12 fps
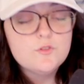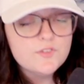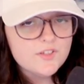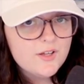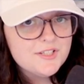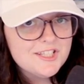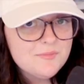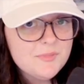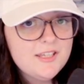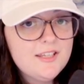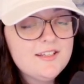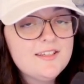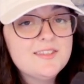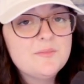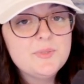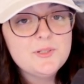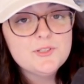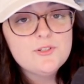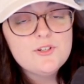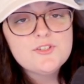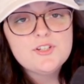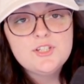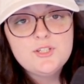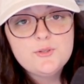Moving on to the mid, the
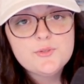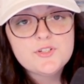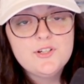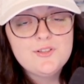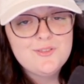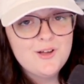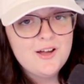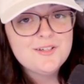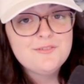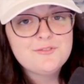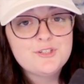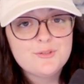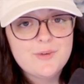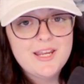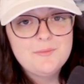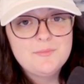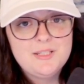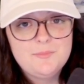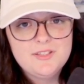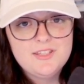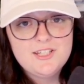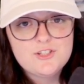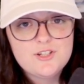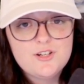builders used a lot of terrain
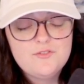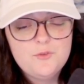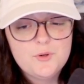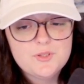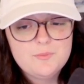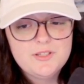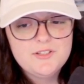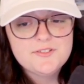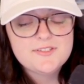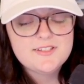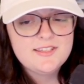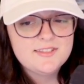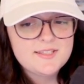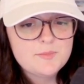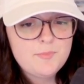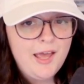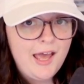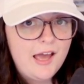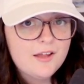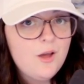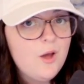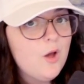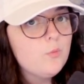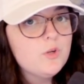manipulation for the builds in this pack,
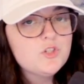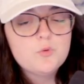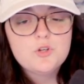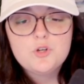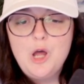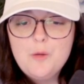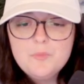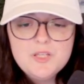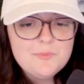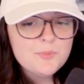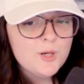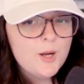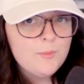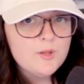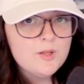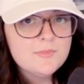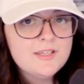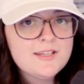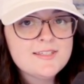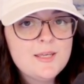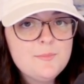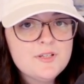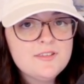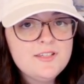which would not be a problem
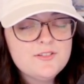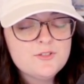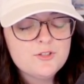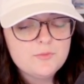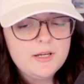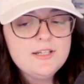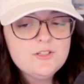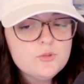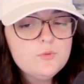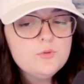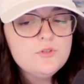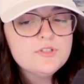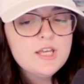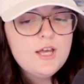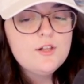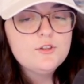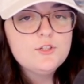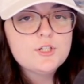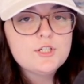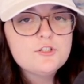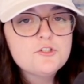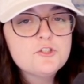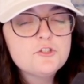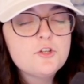except that terrain tools look
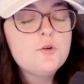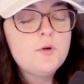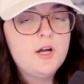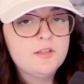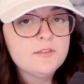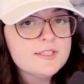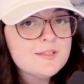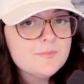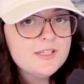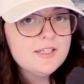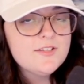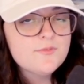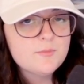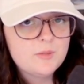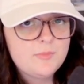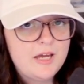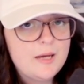so ugly to me from the